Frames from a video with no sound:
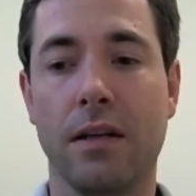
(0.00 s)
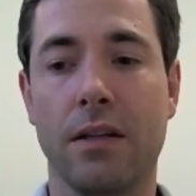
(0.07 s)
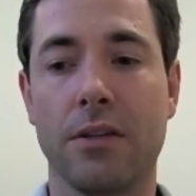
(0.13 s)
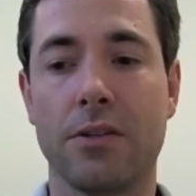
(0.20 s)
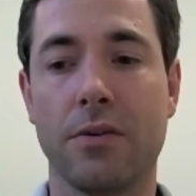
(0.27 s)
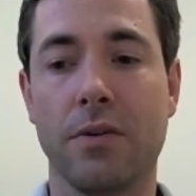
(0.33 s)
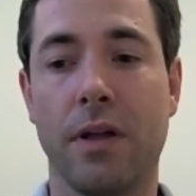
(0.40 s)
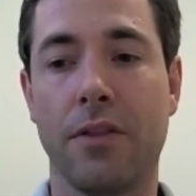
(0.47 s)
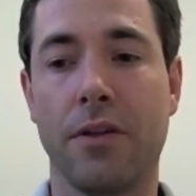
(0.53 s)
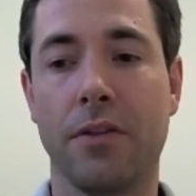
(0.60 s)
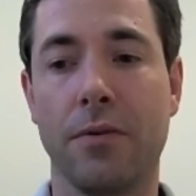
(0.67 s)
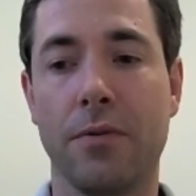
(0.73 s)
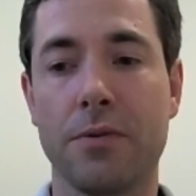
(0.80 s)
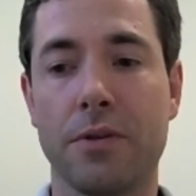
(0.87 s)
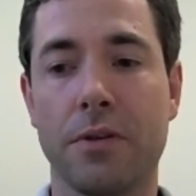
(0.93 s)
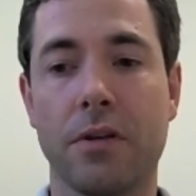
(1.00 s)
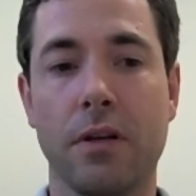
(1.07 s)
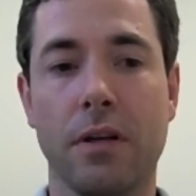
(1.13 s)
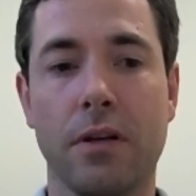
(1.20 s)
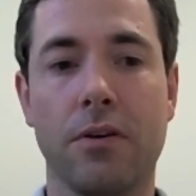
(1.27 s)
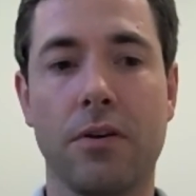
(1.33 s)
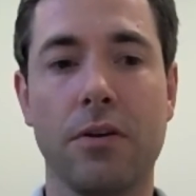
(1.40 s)
so I thought that was a
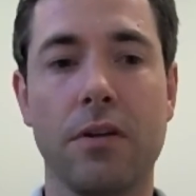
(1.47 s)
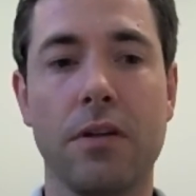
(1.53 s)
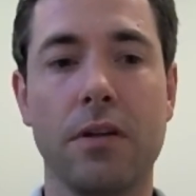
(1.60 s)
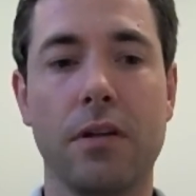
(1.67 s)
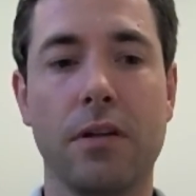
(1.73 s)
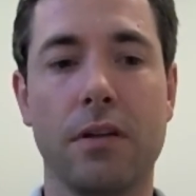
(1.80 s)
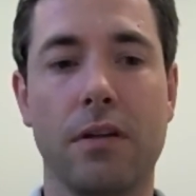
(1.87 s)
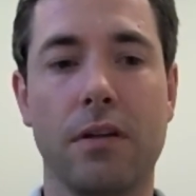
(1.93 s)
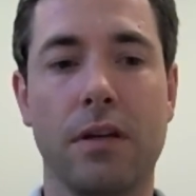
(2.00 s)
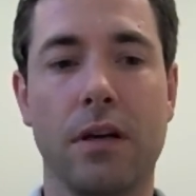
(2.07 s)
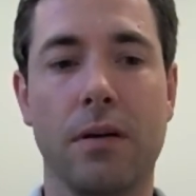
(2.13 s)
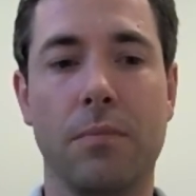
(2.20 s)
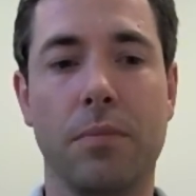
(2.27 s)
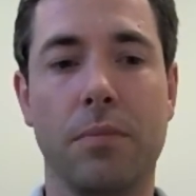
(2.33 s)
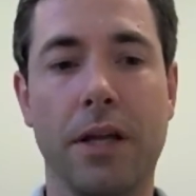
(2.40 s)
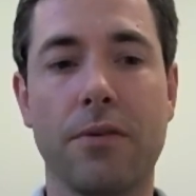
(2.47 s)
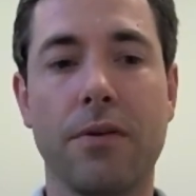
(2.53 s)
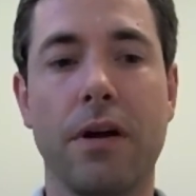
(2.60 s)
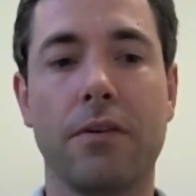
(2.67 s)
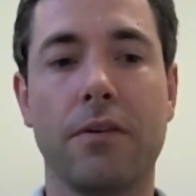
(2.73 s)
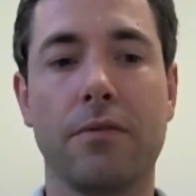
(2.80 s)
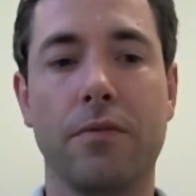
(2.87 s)
good
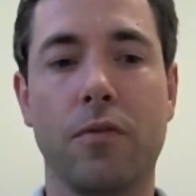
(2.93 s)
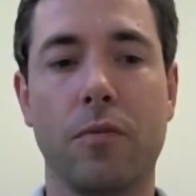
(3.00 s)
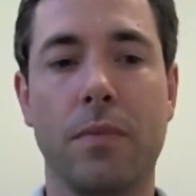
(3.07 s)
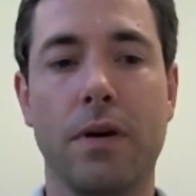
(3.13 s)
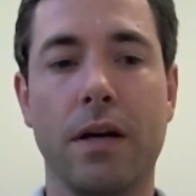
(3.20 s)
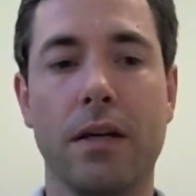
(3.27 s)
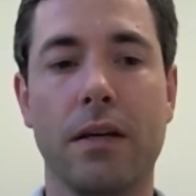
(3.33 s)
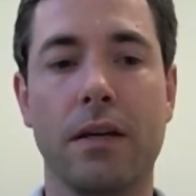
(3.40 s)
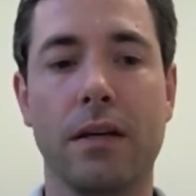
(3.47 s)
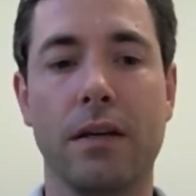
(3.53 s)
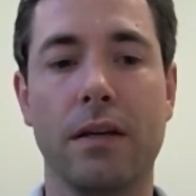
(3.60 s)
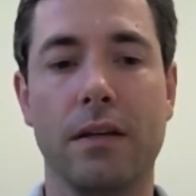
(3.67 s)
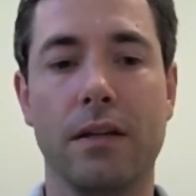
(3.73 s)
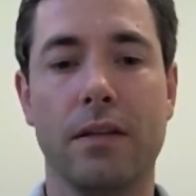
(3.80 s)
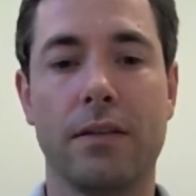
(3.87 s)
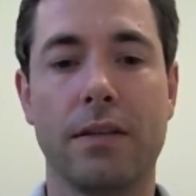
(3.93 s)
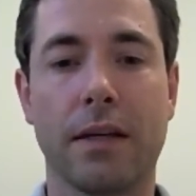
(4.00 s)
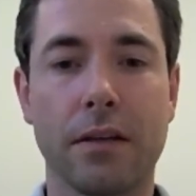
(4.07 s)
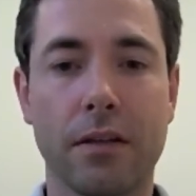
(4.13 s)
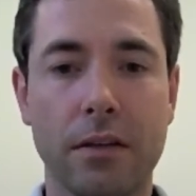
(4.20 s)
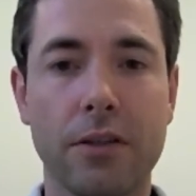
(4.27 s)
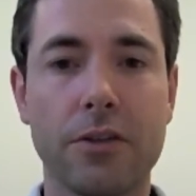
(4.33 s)
playground for my
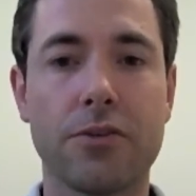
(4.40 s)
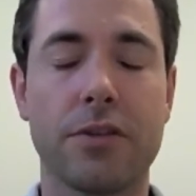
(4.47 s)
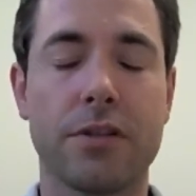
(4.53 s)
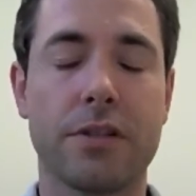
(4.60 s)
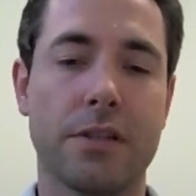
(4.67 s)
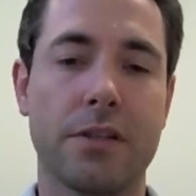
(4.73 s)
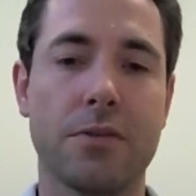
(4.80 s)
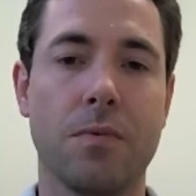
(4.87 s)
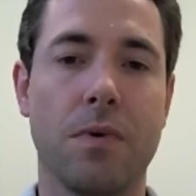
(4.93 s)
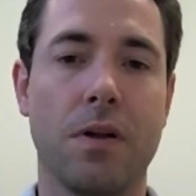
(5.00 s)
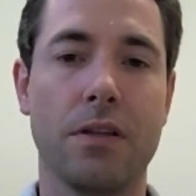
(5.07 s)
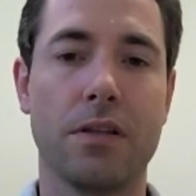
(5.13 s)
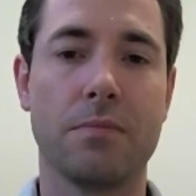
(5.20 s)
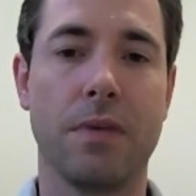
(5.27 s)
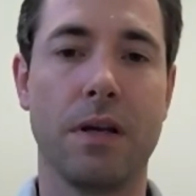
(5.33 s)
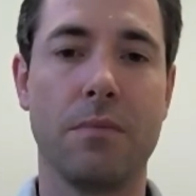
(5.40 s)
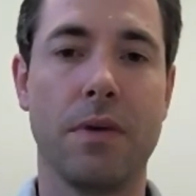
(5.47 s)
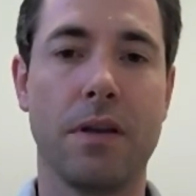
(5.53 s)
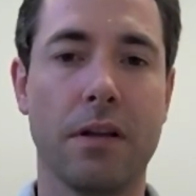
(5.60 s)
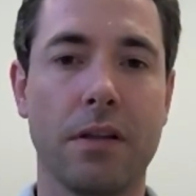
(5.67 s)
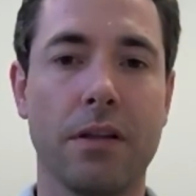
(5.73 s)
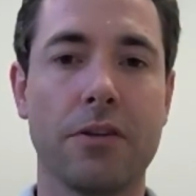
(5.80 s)
technical interests as well as my
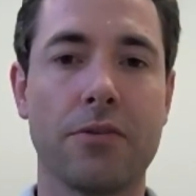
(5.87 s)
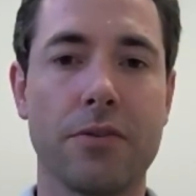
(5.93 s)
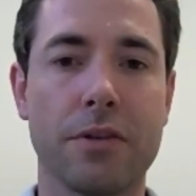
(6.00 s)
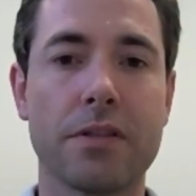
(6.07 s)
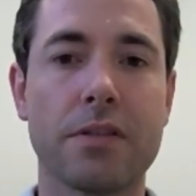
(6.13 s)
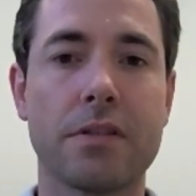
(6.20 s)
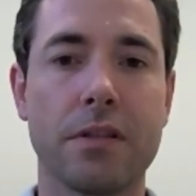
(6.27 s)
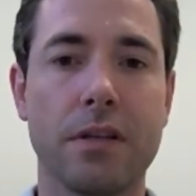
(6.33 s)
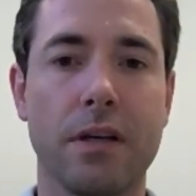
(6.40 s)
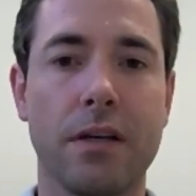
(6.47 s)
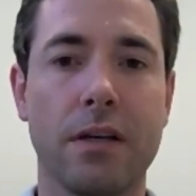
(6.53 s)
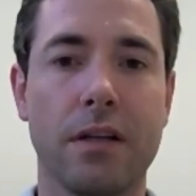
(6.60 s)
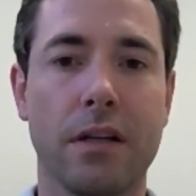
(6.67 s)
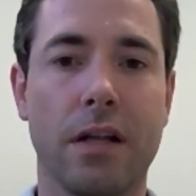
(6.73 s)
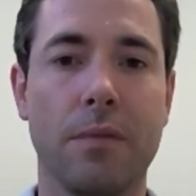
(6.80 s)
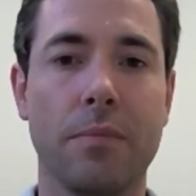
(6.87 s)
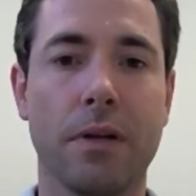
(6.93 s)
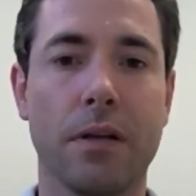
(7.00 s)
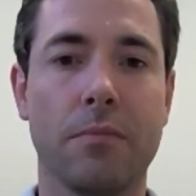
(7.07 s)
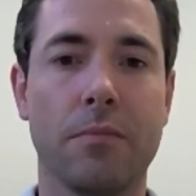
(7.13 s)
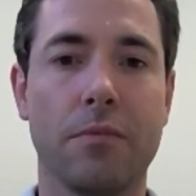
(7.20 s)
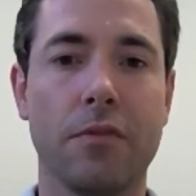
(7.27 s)
medical interests in
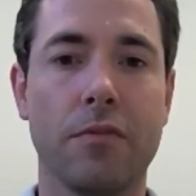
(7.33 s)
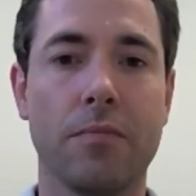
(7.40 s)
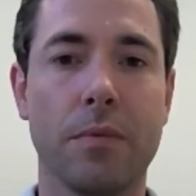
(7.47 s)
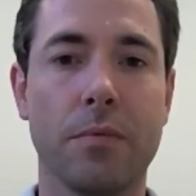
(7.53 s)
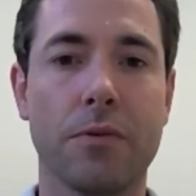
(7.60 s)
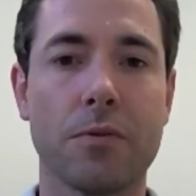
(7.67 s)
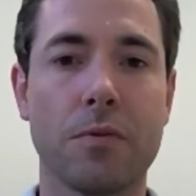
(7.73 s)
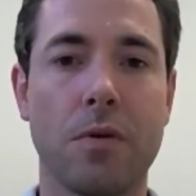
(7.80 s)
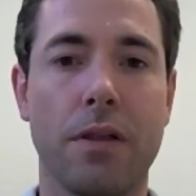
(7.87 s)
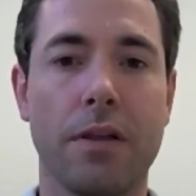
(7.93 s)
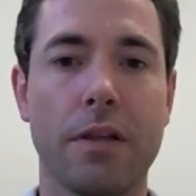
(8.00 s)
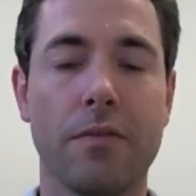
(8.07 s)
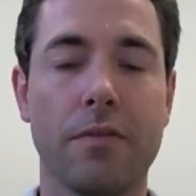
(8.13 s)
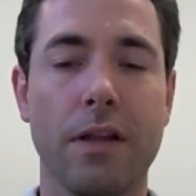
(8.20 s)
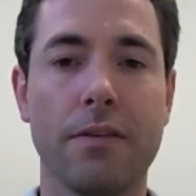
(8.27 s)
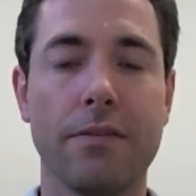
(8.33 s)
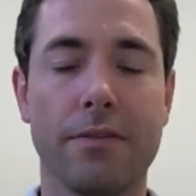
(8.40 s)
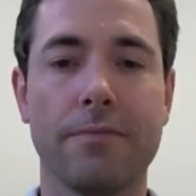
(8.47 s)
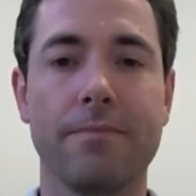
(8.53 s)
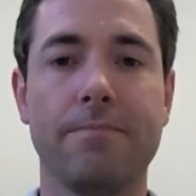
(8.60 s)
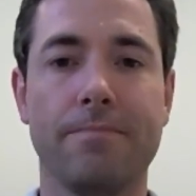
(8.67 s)
helping improve people's quality of life.